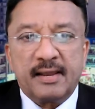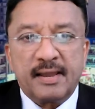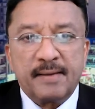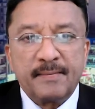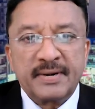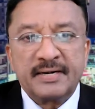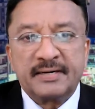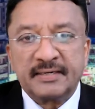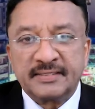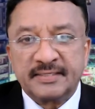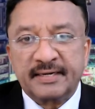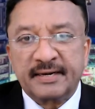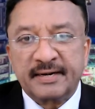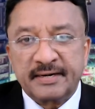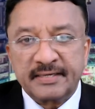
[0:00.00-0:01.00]
Emeritus
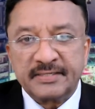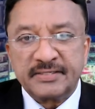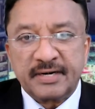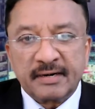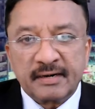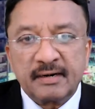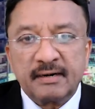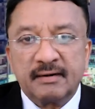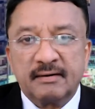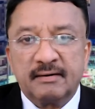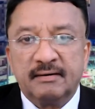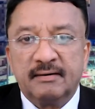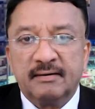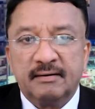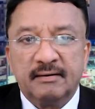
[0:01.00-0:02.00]
Secretary General,
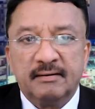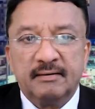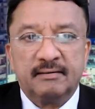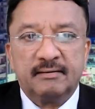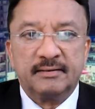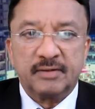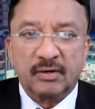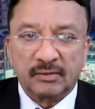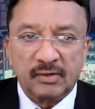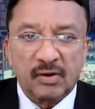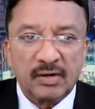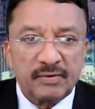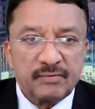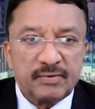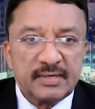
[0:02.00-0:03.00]
Dr.
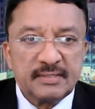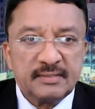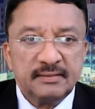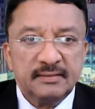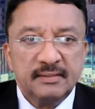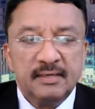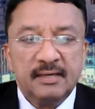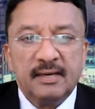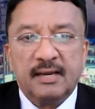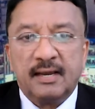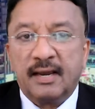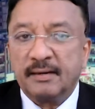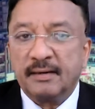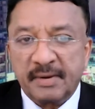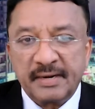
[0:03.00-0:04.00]
Oliver,
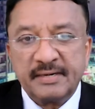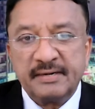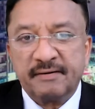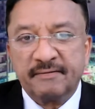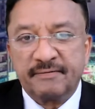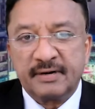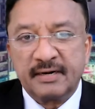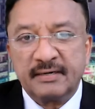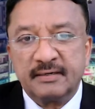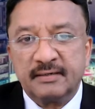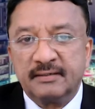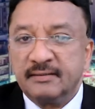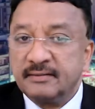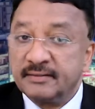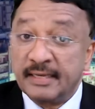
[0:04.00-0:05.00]
and my dear friend,
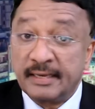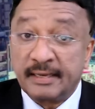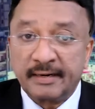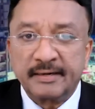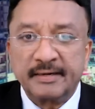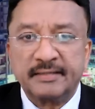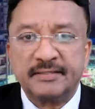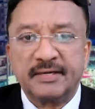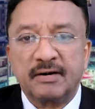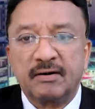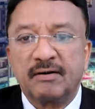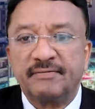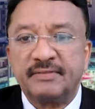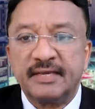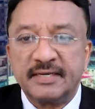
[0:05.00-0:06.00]
Secretary
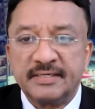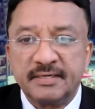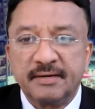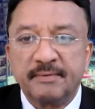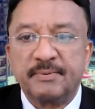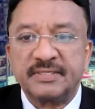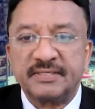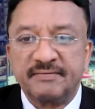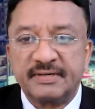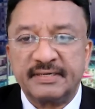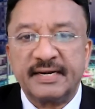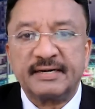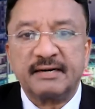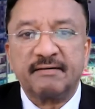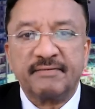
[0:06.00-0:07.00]
General of the Asia-Pacific
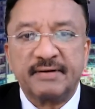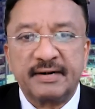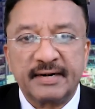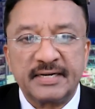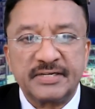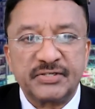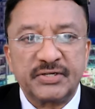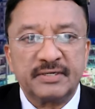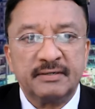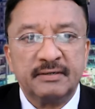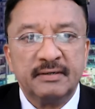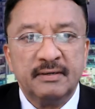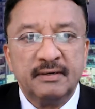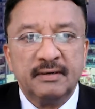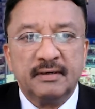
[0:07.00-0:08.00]
Dental Federation,
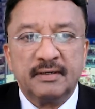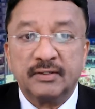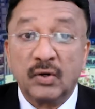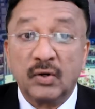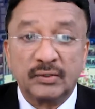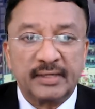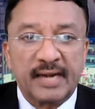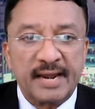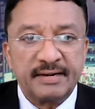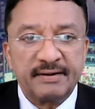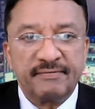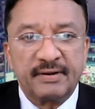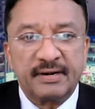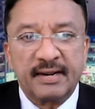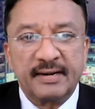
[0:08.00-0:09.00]
Dr. Andy
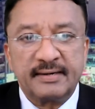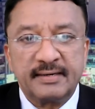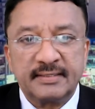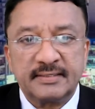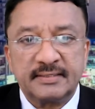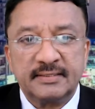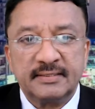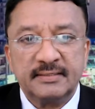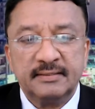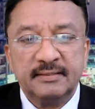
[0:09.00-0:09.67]
Fernandez,